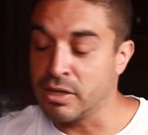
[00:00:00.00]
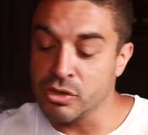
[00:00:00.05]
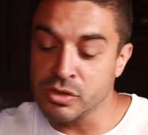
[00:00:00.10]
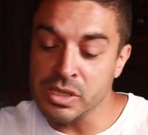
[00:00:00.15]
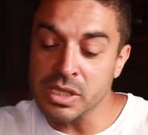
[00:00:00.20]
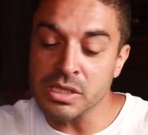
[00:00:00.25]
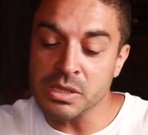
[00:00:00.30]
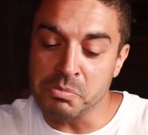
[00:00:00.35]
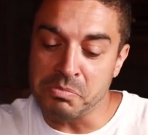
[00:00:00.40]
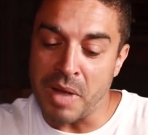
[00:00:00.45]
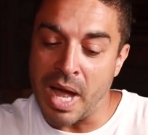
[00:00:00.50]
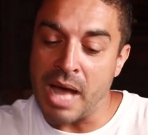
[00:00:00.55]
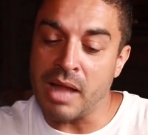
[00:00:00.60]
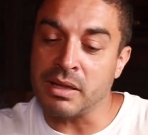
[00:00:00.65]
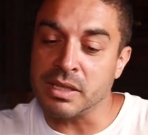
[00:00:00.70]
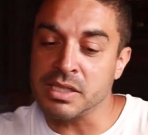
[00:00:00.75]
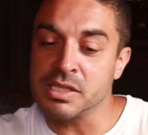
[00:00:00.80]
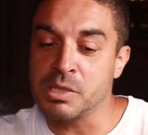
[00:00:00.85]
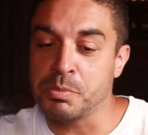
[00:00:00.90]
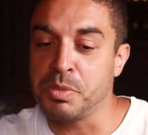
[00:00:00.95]
There's this
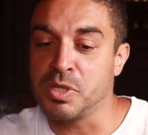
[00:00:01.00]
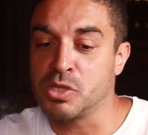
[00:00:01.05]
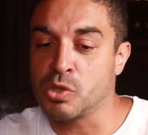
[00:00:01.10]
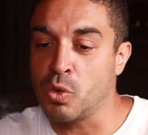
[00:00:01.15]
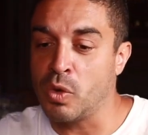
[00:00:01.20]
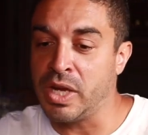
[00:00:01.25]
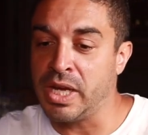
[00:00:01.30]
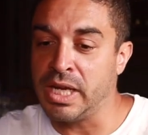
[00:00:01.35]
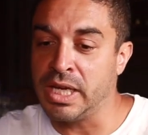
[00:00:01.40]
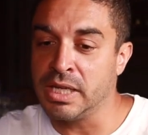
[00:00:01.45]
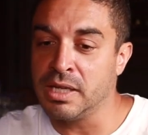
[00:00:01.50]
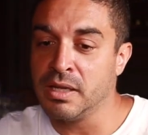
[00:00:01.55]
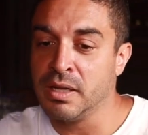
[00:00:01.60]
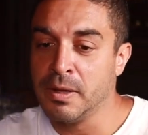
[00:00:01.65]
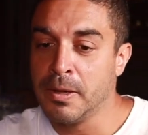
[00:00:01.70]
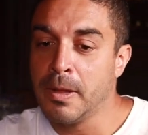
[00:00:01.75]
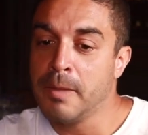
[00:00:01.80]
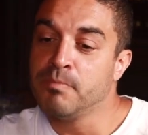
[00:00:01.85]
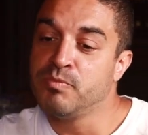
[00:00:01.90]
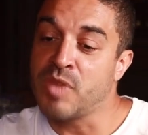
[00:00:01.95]
balance between
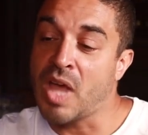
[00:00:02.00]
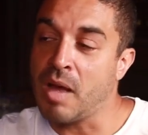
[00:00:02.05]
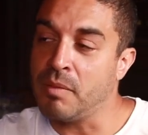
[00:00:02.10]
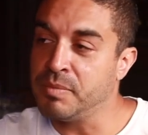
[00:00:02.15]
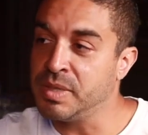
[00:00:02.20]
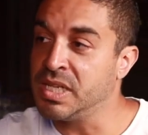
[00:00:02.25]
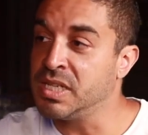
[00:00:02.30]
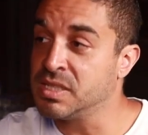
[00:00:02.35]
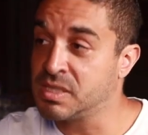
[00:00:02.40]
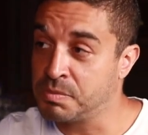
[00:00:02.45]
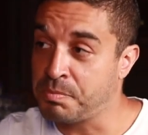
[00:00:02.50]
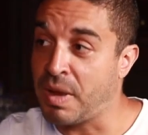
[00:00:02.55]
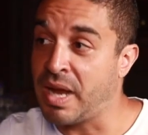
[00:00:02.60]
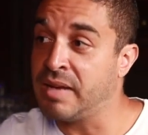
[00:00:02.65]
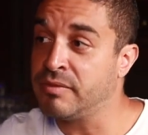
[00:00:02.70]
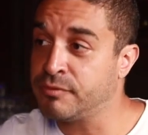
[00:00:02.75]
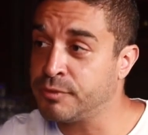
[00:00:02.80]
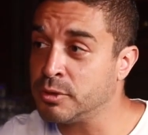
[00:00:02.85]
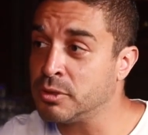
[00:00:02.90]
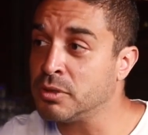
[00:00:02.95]
not being
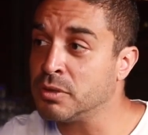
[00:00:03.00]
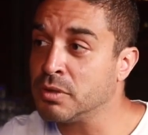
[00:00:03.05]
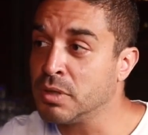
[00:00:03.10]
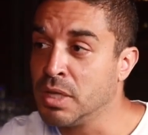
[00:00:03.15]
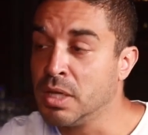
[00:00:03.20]
spiteful,